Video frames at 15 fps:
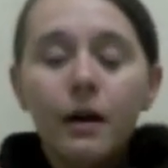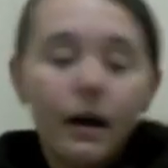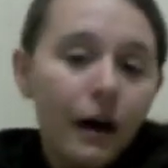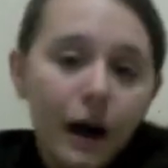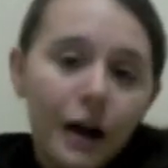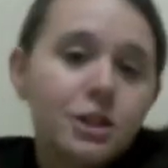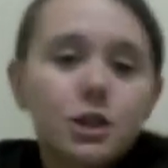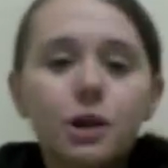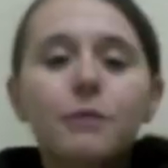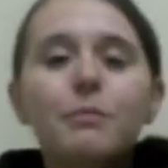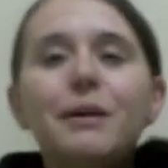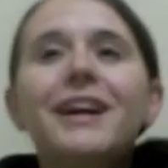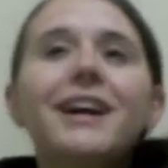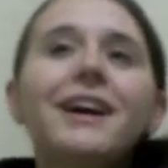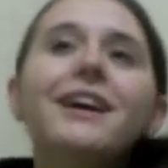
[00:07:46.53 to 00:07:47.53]
ushered
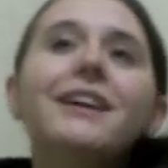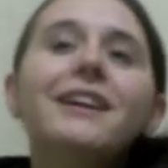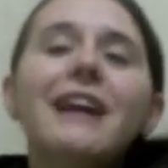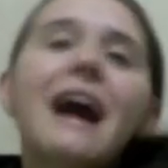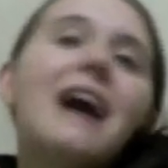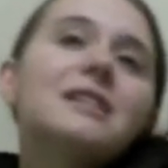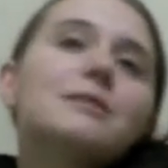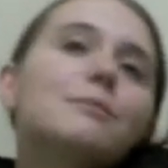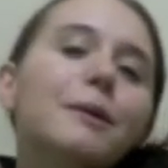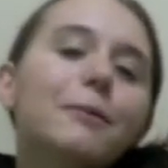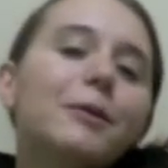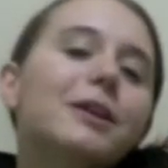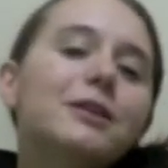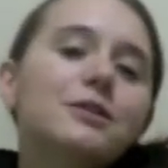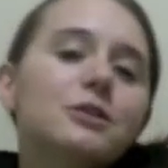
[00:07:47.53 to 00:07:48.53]
me in and asked me
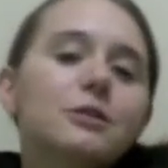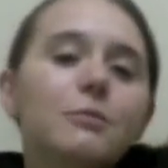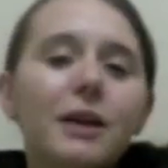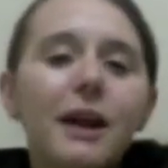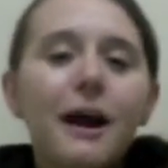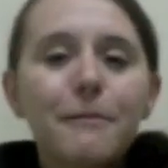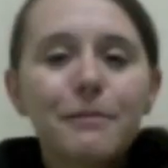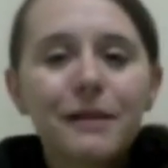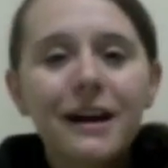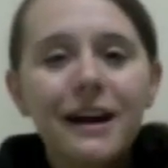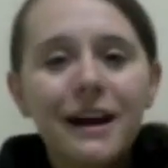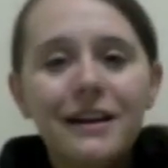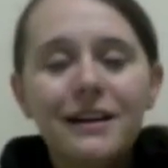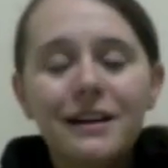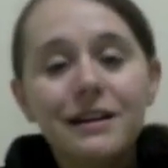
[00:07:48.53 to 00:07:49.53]
what instrument I
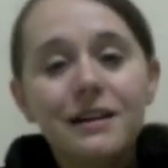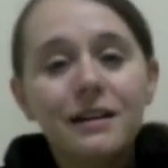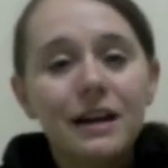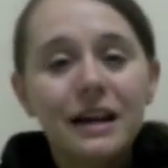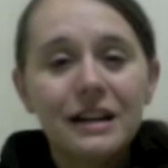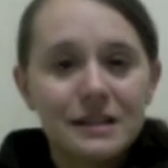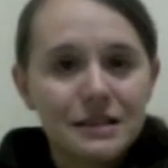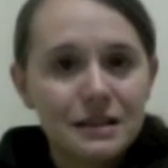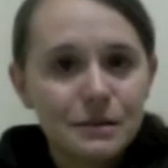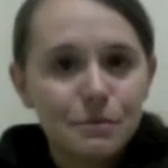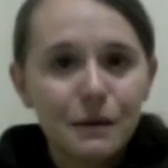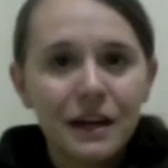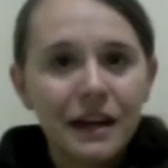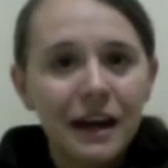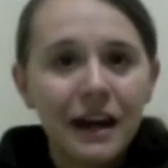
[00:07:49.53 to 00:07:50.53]
played, and he doesn't
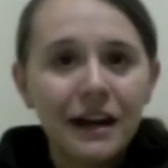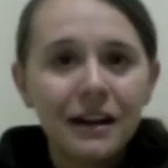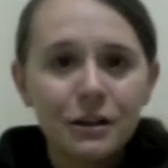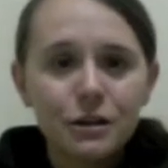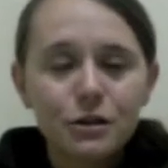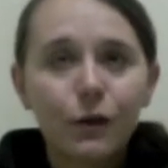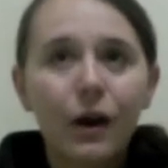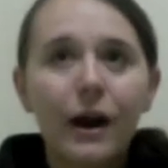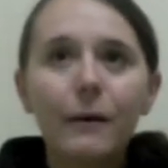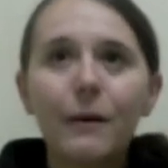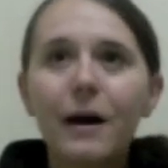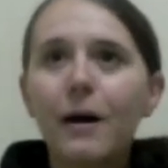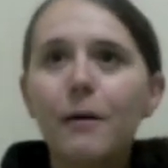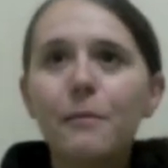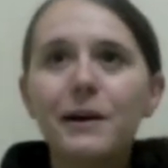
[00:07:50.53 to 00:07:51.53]
speak English very
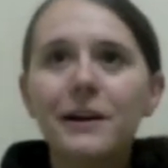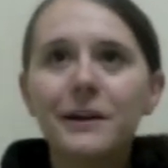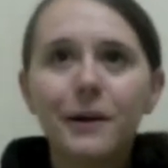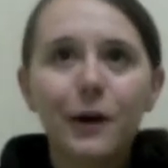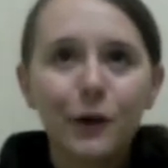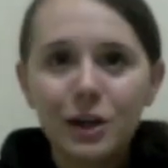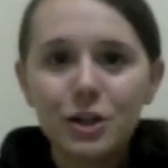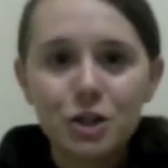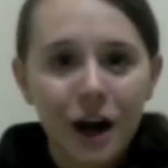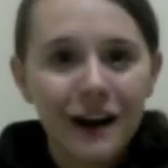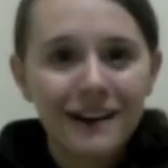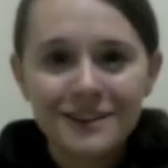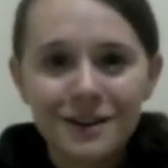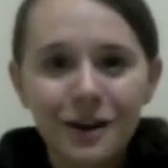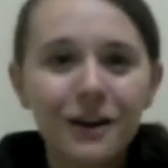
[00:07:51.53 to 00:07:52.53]
well, but he tried
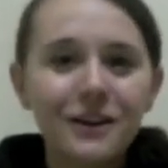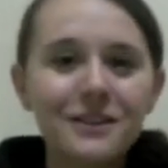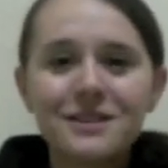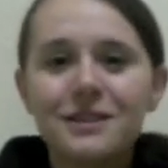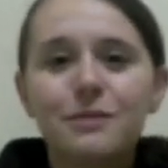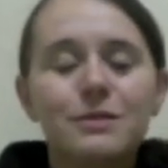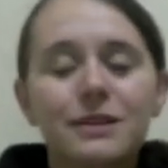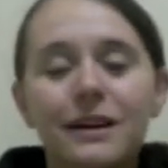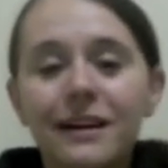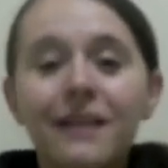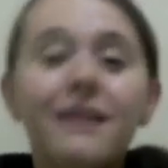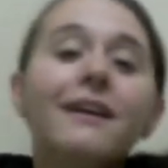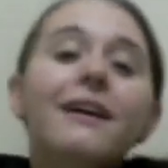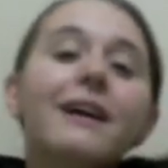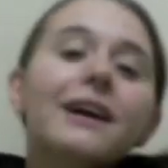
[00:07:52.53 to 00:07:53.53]
his hardest, and he was like,
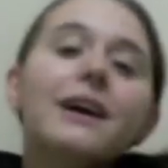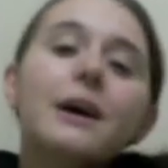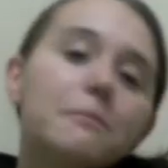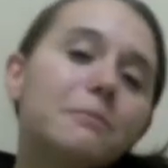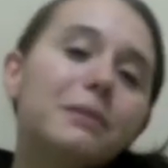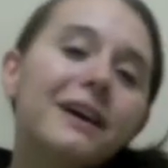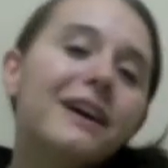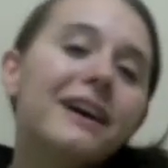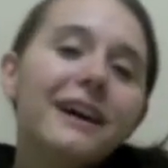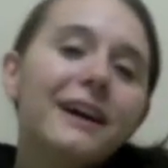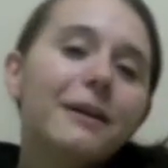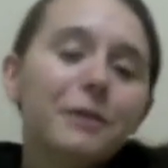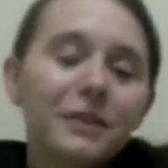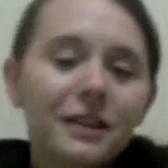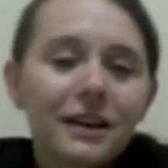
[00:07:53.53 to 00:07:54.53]
"Come play
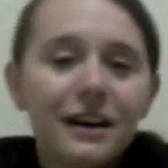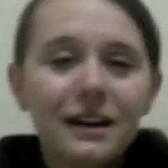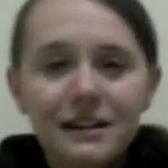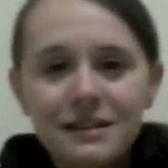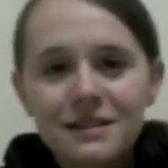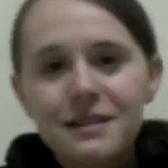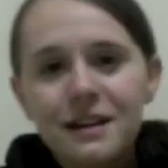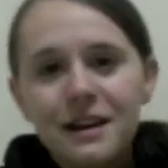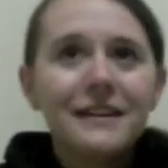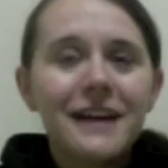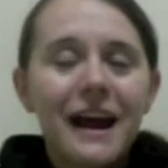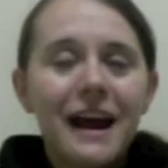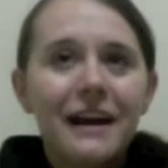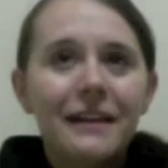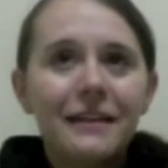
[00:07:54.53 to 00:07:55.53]
with us."
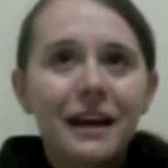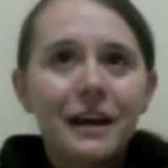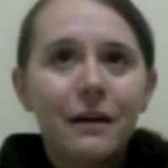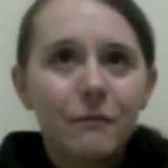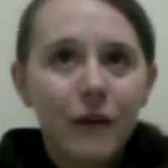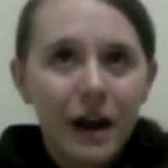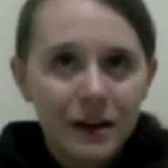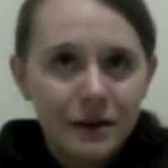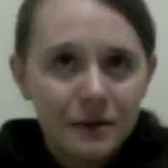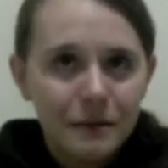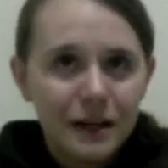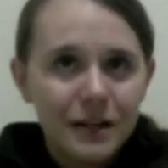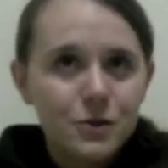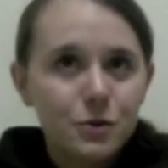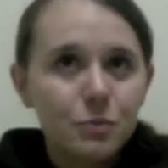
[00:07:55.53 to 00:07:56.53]
And they invited
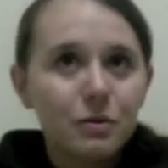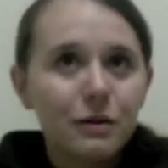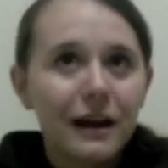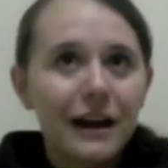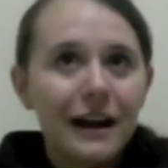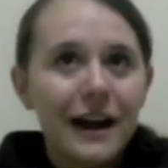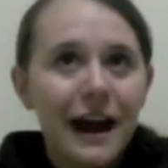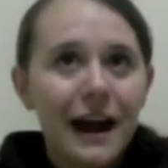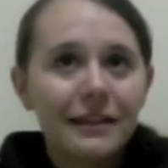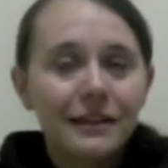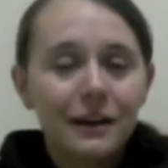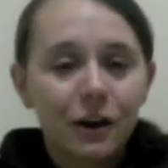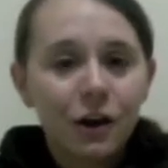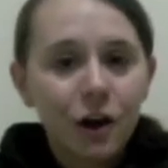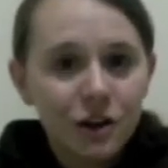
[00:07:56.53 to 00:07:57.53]
me to play at
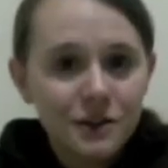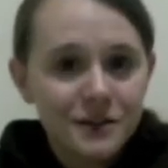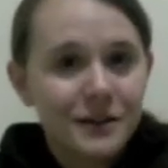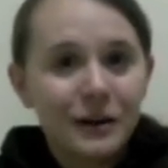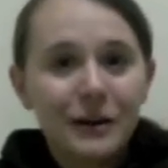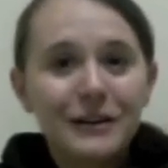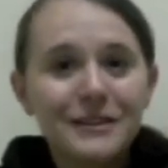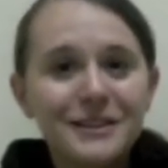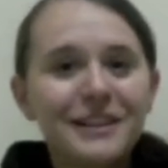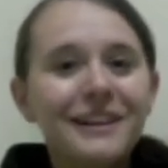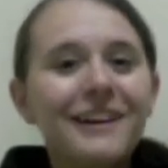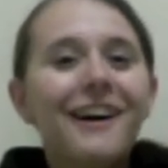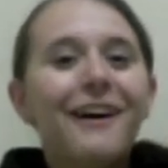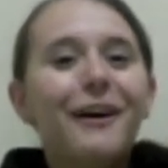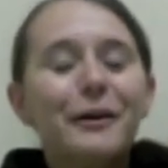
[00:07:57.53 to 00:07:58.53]
their concert
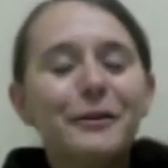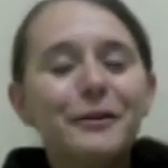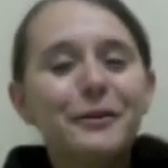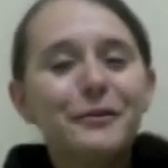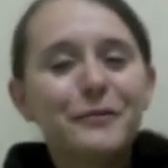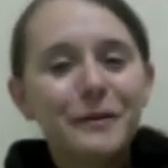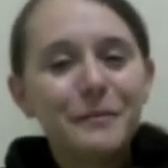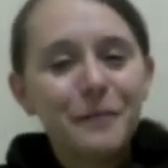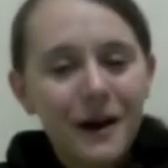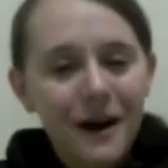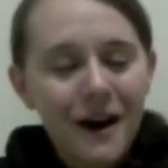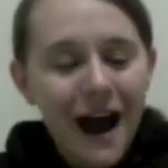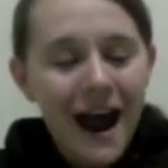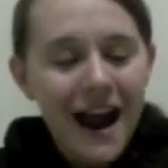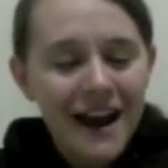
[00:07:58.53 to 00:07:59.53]
on
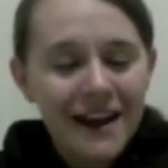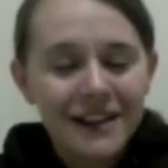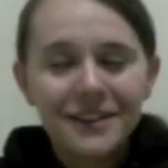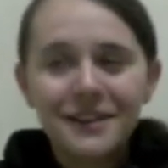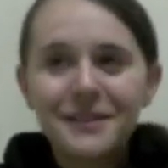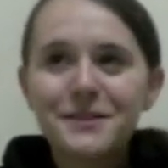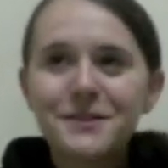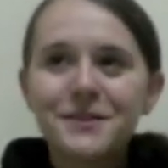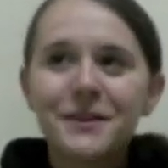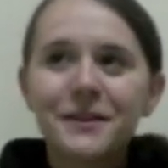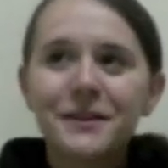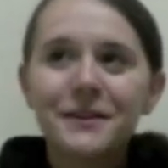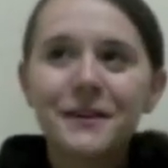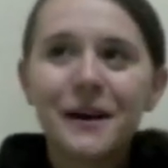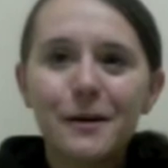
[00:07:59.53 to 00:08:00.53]
November 8th,
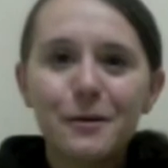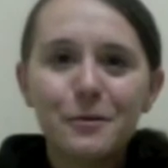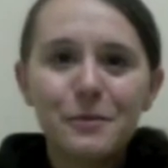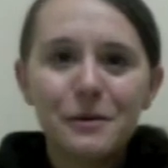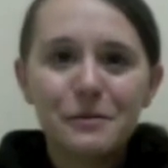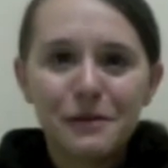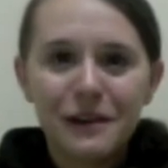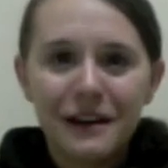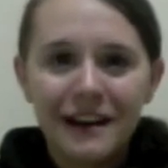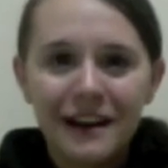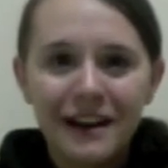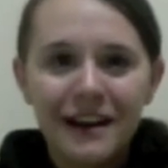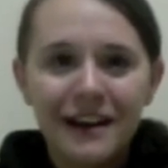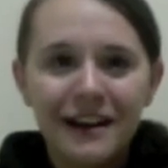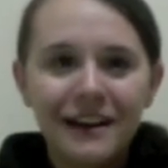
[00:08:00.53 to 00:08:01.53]
so will be
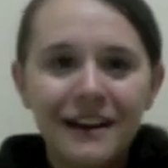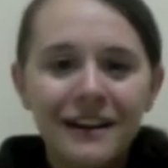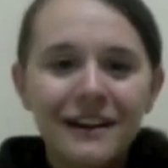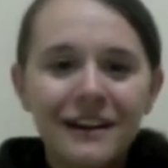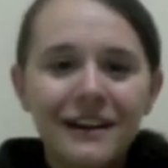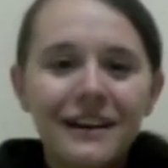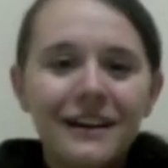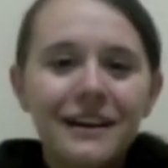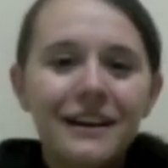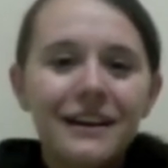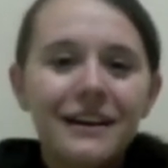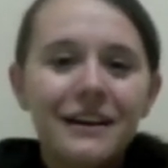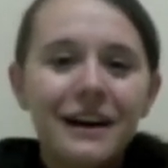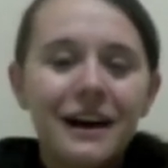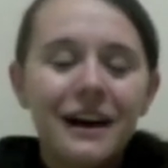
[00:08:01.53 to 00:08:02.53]
playing
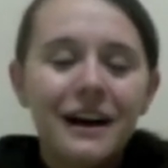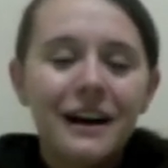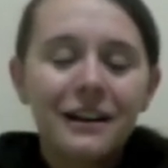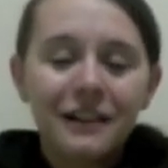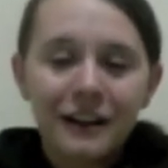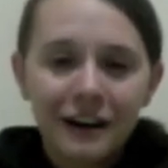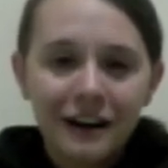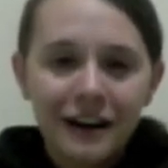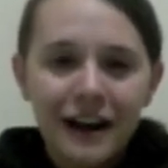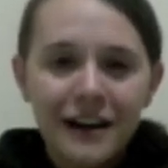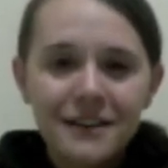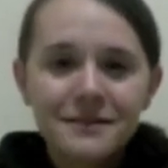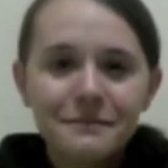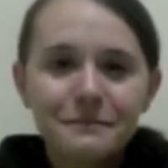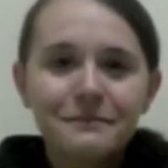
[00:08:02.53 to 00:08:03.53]

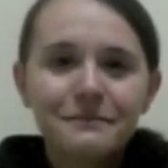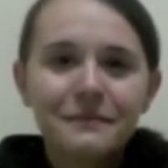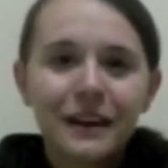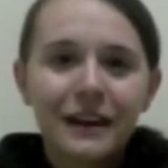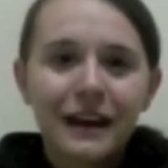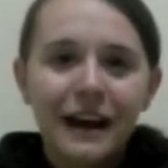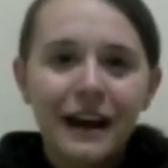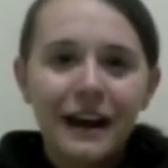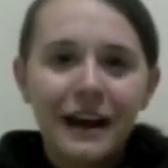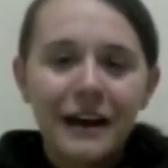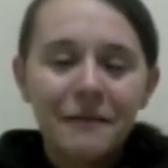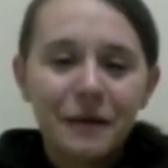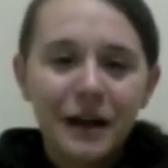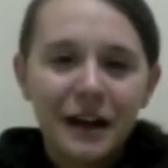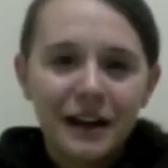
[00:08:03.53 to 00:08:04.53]
clarinet at
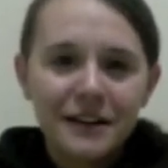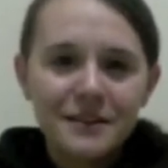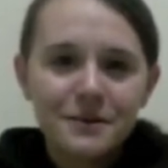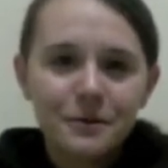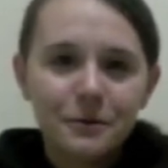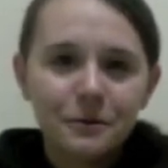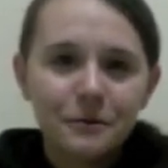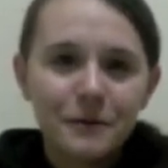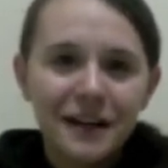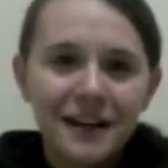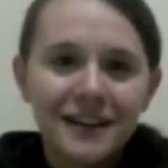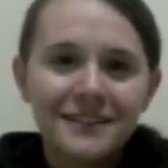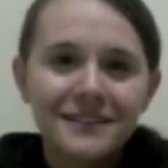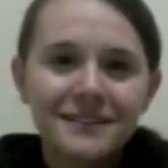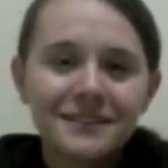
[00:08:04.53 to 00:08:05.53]
my high school
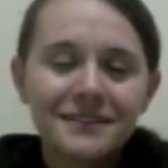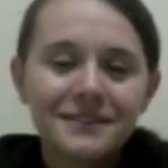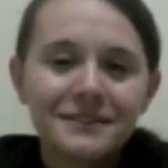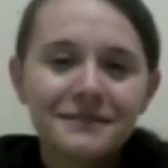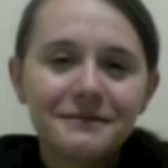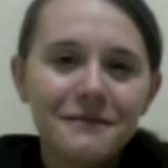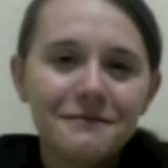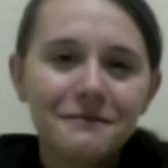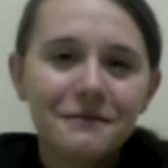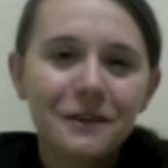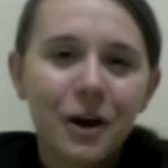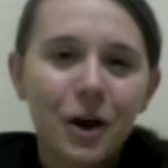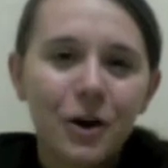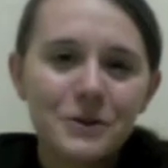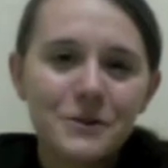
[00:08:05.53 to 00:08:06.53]
band's
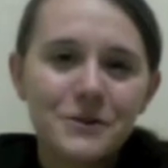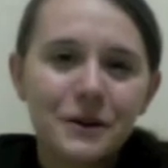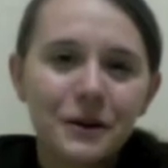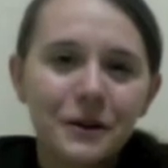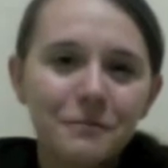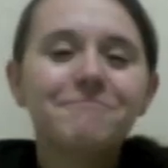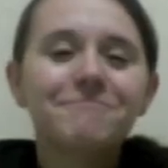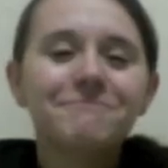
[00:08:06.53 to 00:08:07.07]
concert.